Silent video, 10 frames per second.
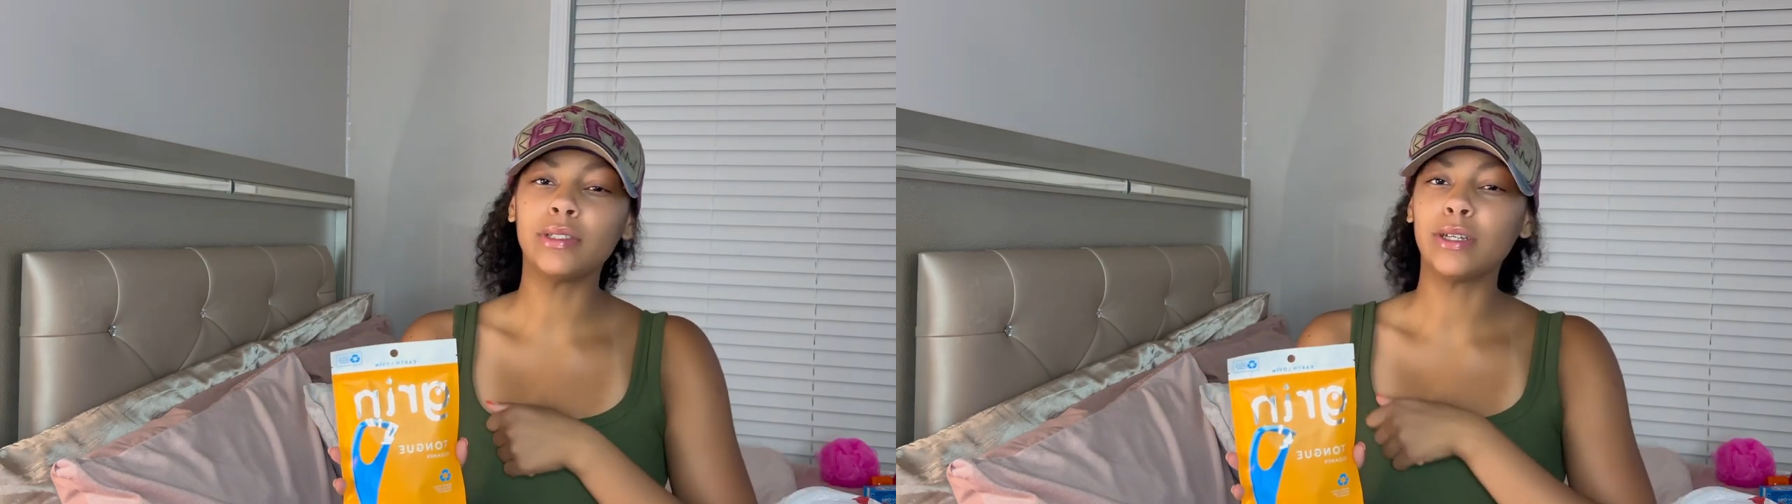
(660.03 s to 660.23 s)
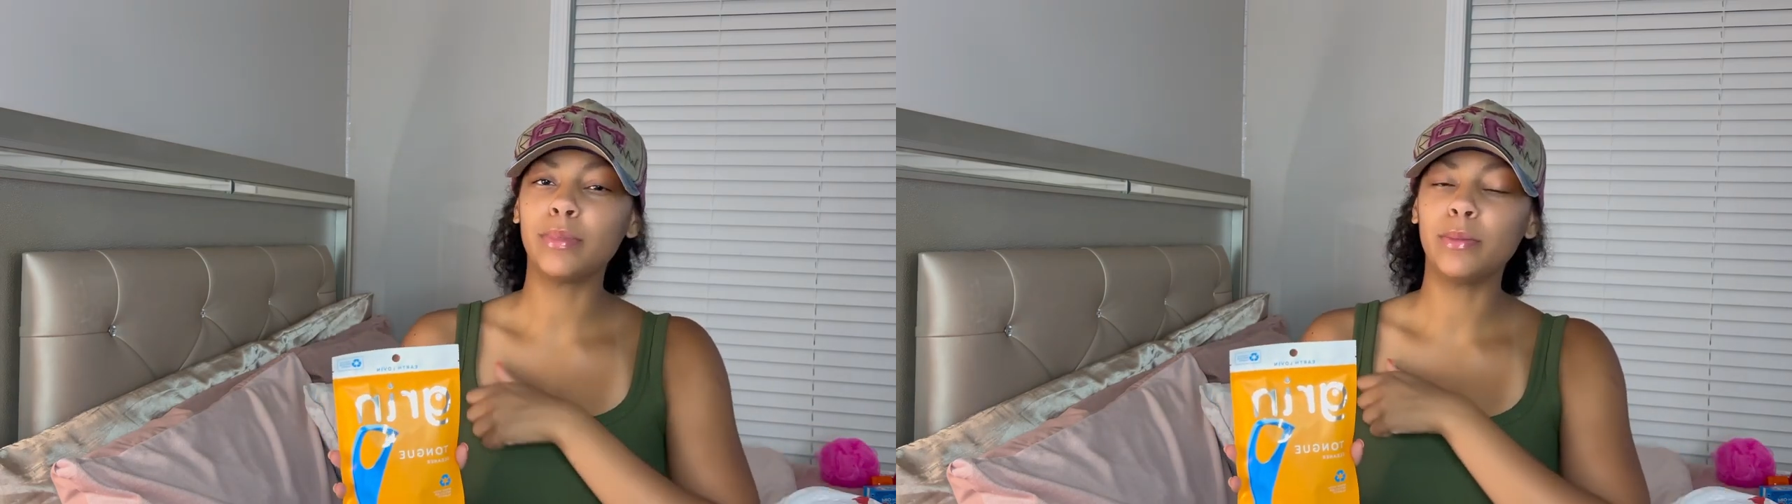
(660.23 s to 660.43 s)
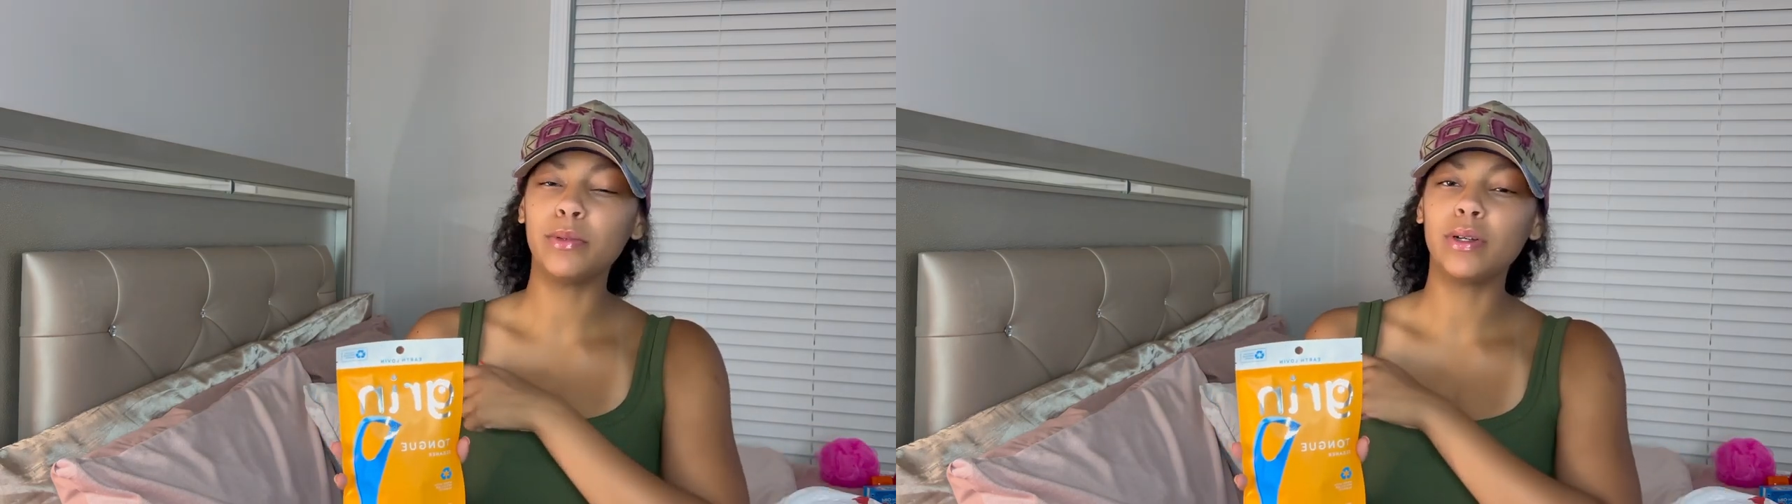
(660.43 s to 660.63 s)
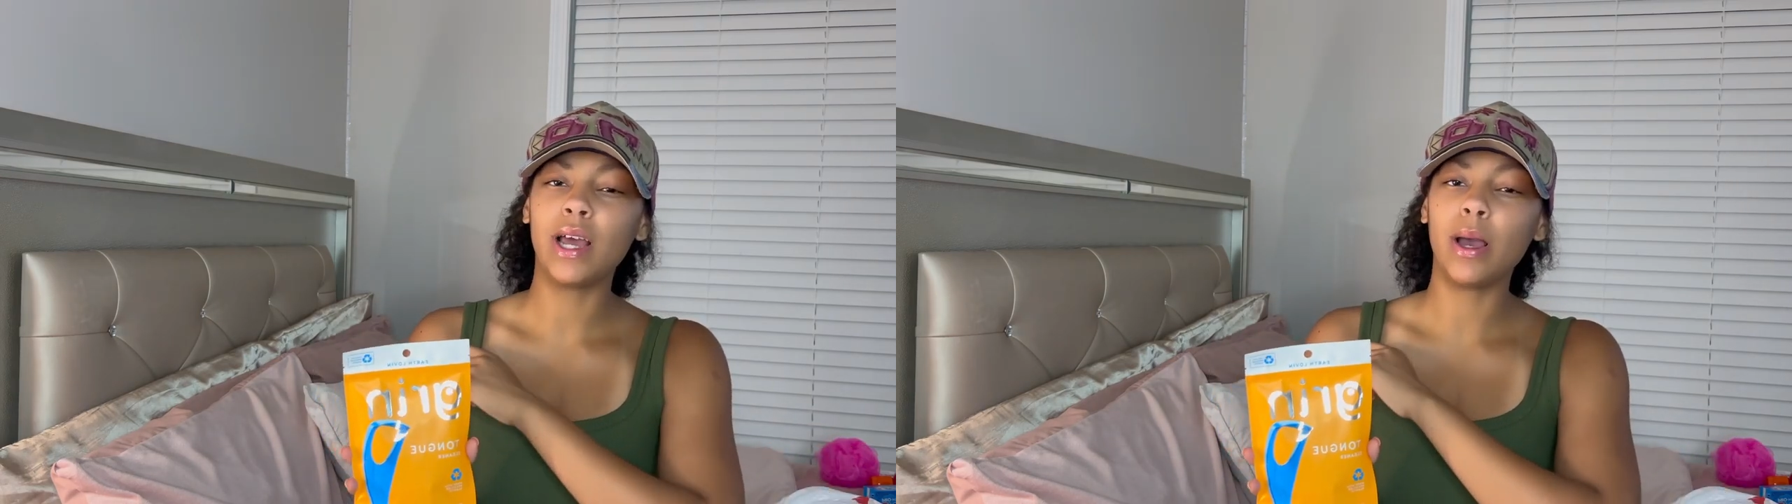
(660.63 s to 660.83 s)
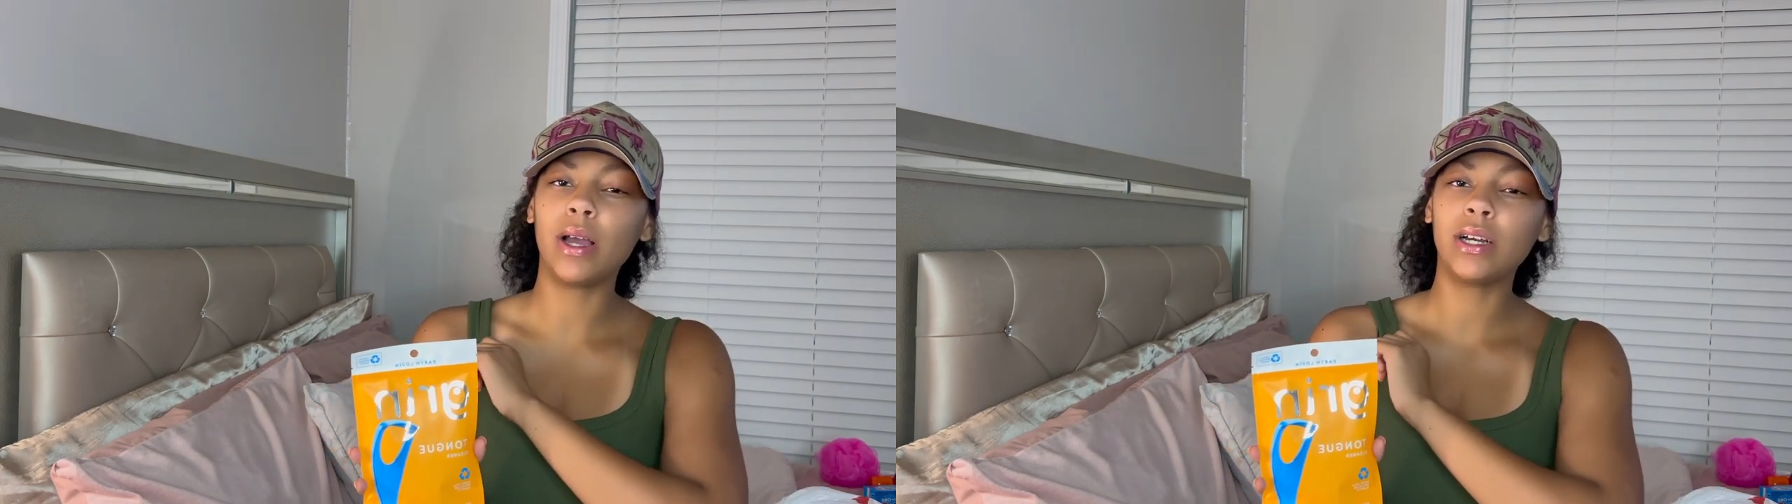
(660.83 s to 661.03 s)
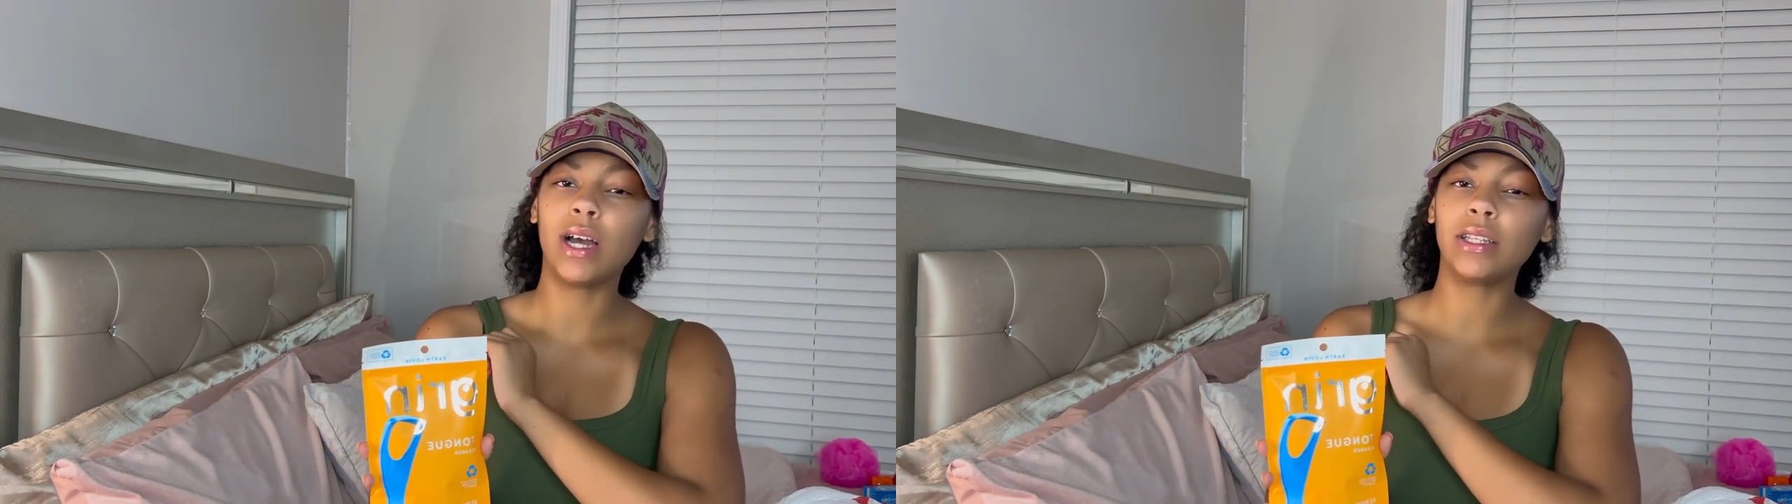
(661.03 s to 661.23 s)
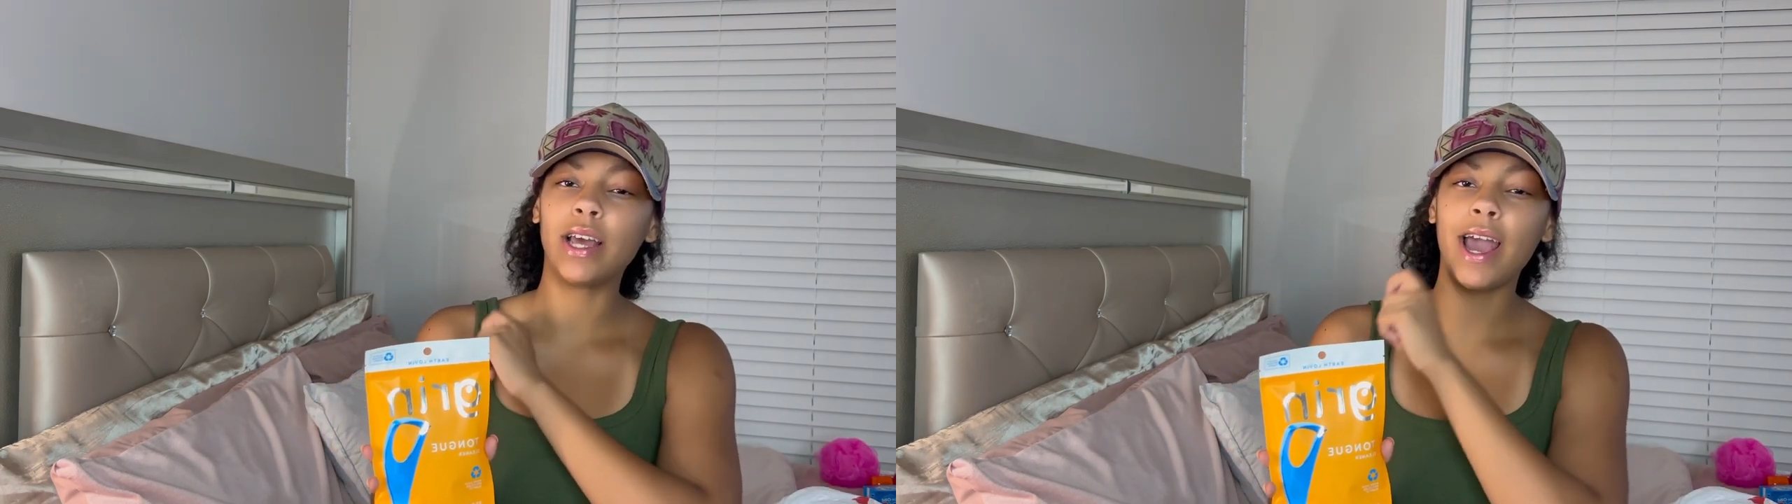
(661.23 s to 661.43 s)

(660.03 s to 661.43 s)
some people that got the